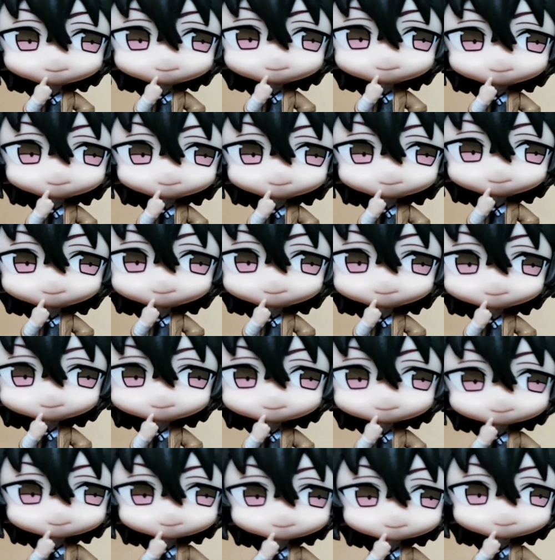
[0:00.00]
the internet,
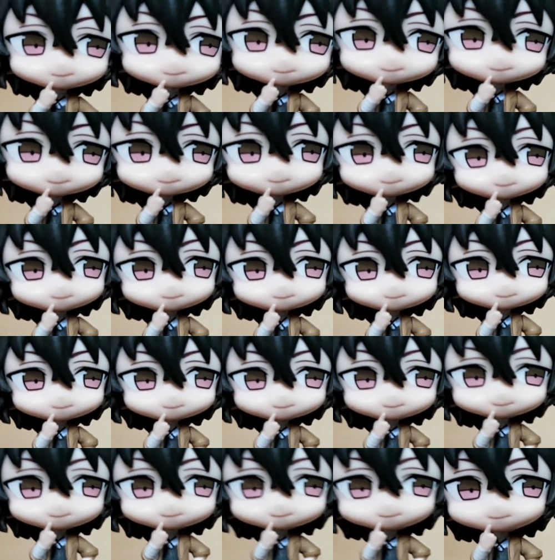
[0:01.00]
and they also have an
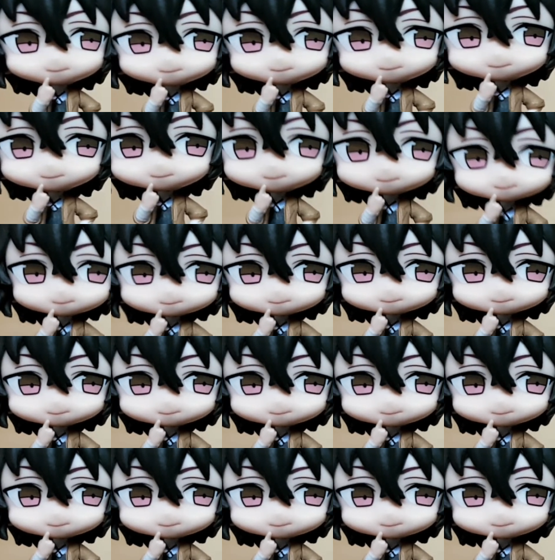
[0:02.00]
app. Okay.